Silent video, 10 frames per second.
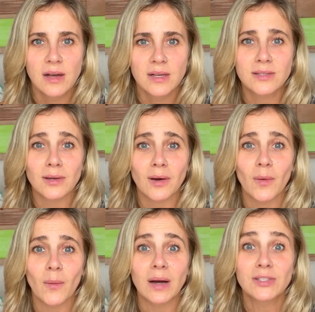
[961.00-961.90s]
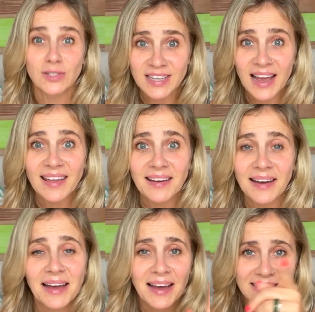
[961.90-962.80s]
So today,
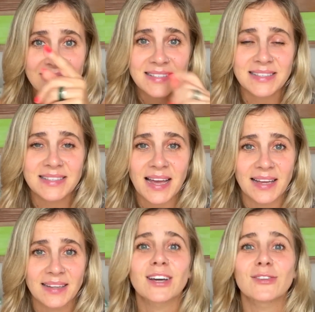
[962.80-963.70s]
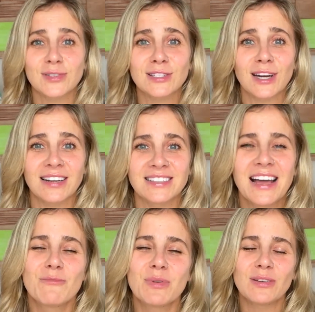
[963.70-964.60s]
is the day that you start.
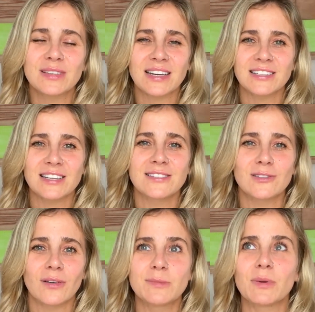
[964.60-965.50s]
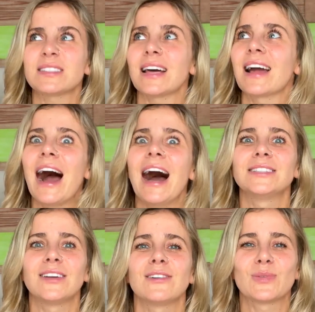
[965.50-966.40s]
Bring your success stories because I
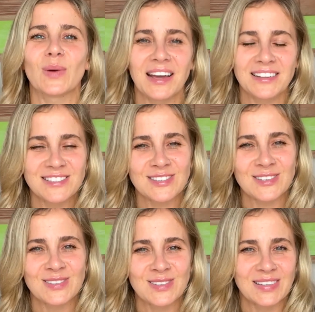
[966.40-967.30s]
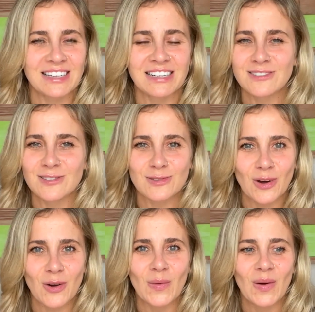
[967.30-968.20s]
cannot wait to, to hear, to
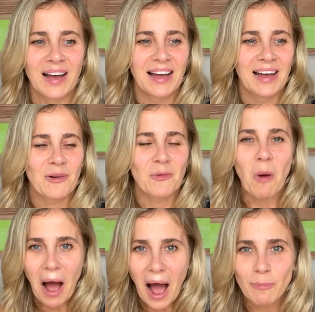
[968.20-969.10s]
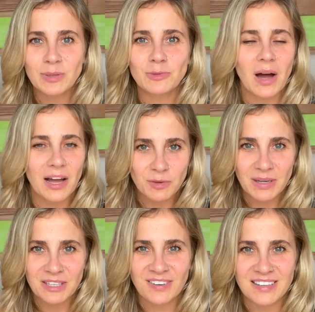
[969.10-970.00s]
know what happened what have you
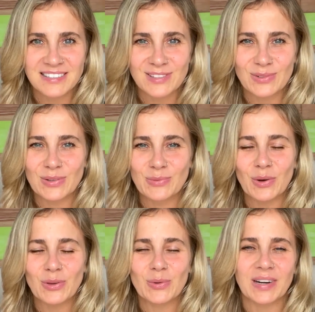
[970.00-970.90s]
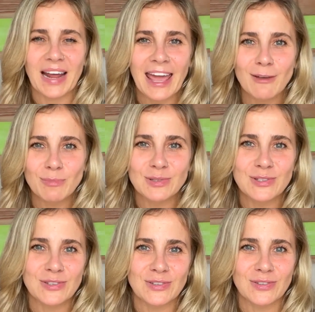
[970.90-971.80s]
manifested and what you were able
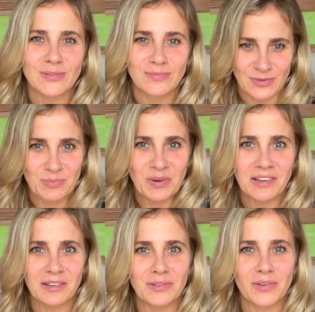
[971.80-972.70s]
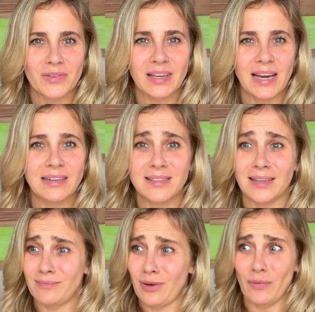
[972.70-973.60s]
to to bring into your reality
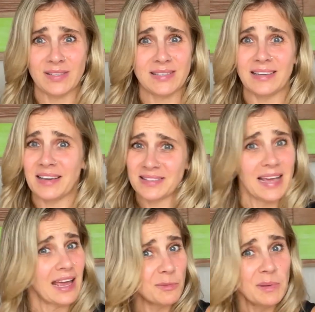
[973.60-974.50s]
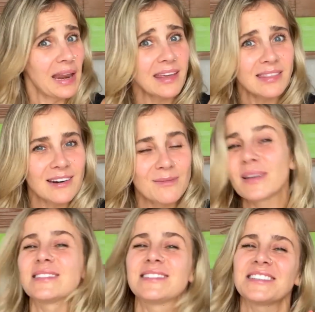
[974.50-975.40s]
and obviously uh, thank me later
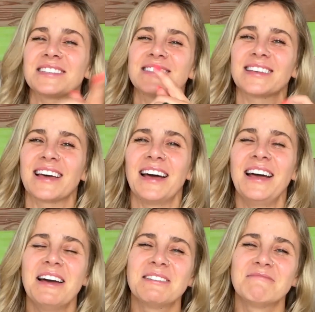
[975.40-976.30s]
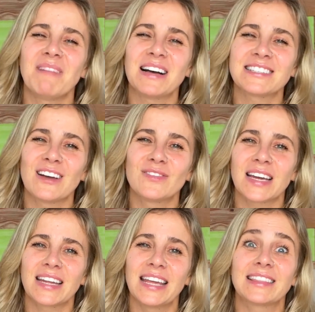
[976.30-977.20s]
because this is a must have
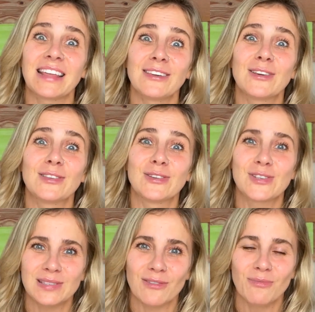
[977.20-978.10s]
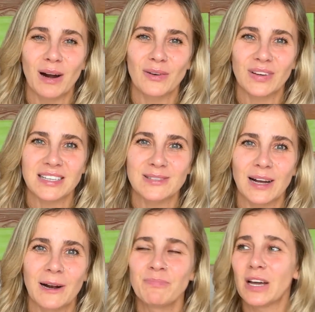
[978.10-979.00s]
technique thank you to joseph murphy as
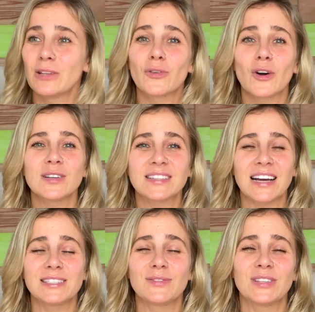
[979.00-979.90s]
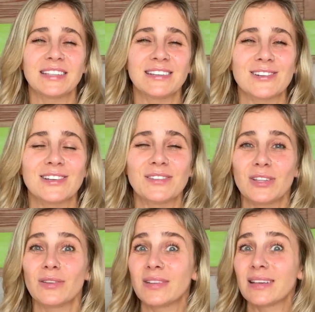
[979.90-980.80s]
well and of course guys if you did enjoy the
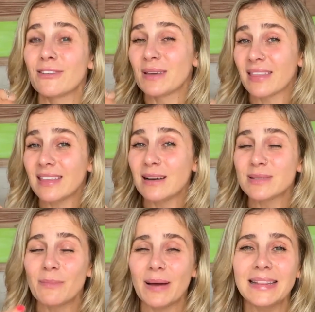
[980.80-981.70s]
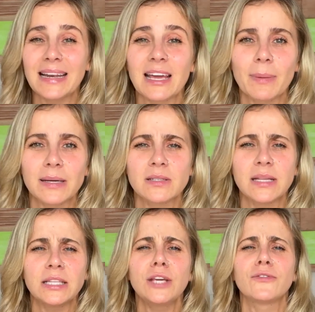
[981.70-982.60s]
video give me a thumbs up and a like button
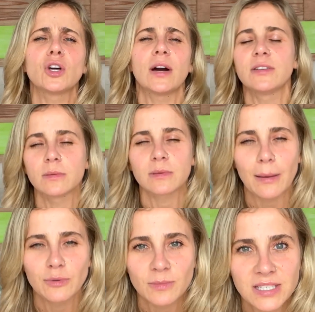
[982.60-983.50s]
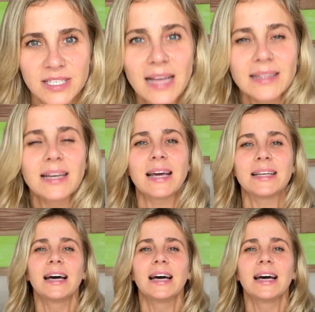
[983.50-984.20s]
and if you haven't subscribed to my channel yet